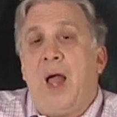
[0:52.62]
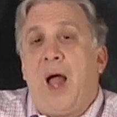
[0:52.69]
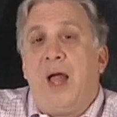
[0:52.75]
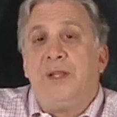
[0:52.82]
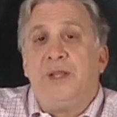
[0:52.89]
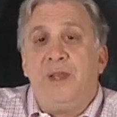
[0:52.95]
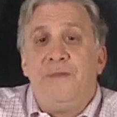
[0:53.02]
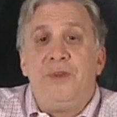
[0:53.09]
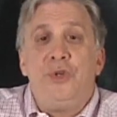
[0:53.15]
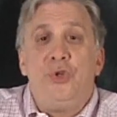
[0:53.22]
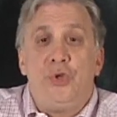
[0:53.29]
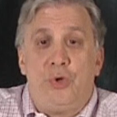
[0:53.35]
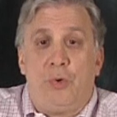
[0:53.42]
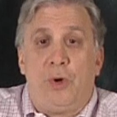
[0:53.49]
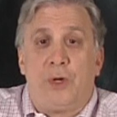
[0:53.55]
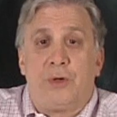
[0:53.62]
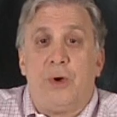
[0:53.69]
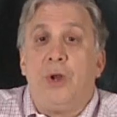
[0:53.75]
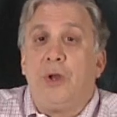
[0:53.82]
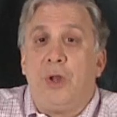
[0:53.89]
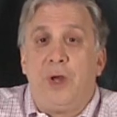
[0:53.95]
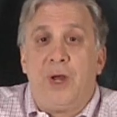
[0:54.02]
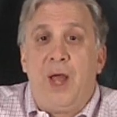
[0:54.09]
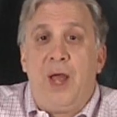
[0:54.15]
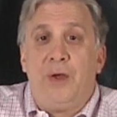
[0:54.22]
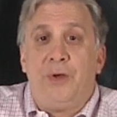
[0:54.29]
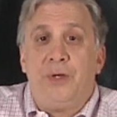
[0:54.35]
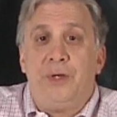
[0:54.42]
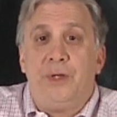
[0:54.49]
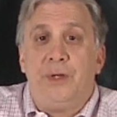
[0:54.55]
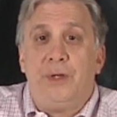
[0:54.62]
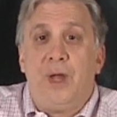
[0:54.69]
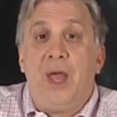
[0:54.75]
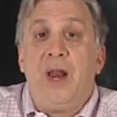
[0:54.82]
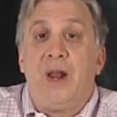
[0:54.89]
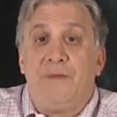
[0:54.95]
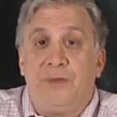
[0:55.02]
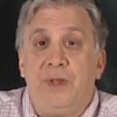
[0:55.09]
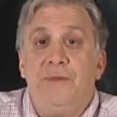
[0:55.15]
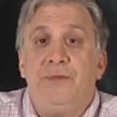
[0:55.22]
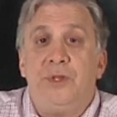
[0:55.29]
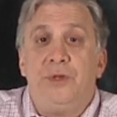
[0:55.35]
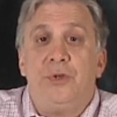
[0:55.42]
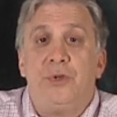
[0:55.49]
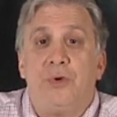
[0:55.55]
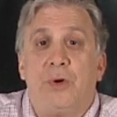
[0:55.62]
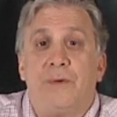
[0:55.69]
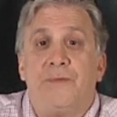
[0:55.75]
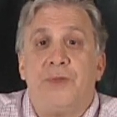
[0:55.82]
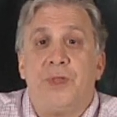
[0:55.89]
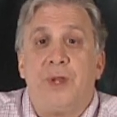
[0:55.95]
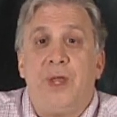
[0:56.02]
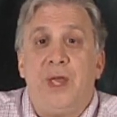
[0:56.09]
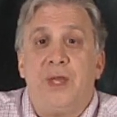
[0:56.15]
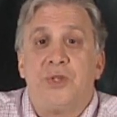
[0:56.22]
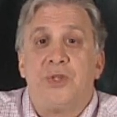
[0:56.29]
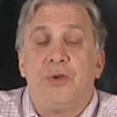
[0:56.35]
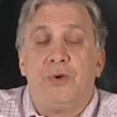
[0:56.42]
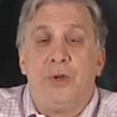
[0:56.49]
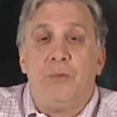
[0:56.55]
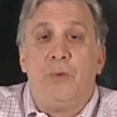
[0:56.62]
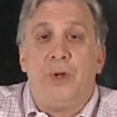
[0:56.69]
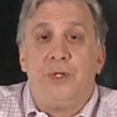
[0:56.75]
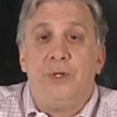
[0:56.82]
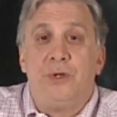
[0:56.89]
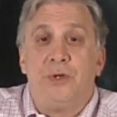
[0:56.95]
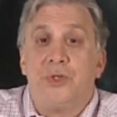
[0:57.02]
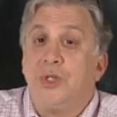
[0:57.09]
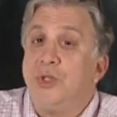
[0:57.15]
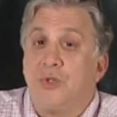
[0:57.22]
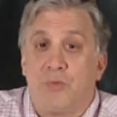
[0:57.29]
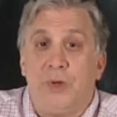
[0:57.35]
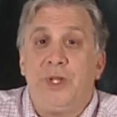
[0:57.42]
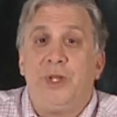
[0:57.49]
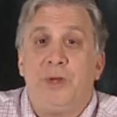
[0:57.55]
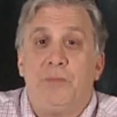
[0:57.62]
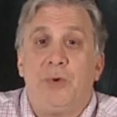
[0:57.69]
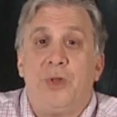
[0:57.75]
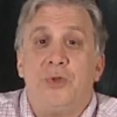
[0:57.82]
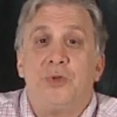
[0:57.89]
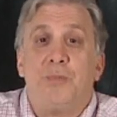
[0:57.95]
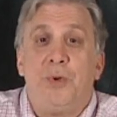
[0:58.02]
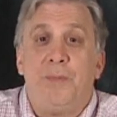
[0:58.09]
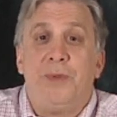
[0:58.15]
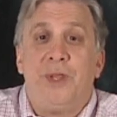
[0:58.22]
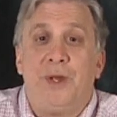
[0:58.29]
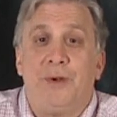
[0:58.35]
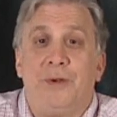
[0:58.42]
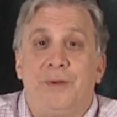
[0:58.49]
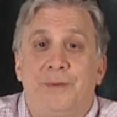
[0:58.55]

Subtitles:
I live in New York on Long Island, and I've lived in New York for the last 31 years since Ringling Brothers put me there.